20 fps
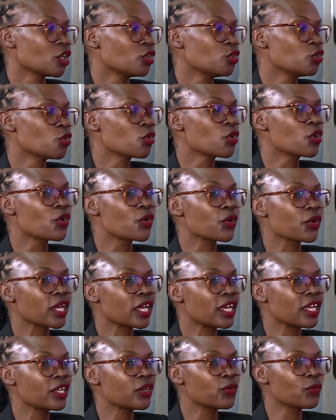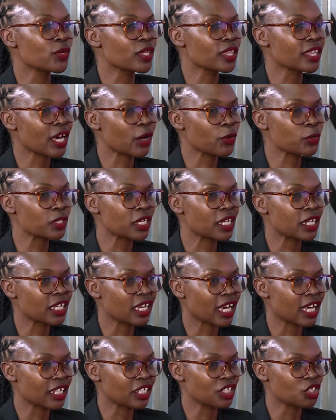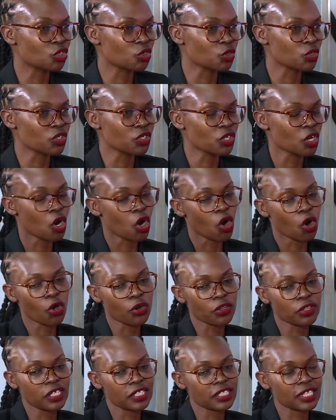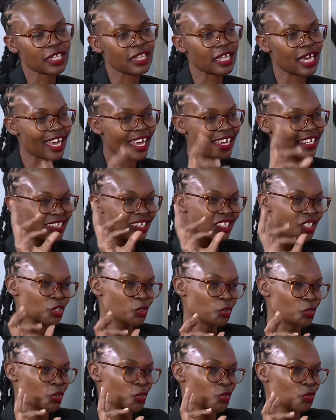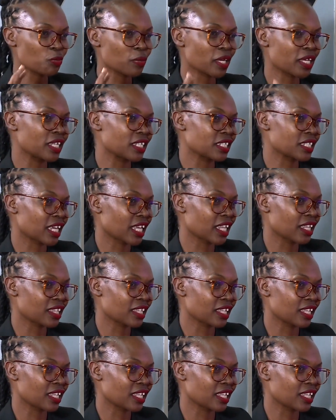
your grain without any additions or these other additions to make it healthy?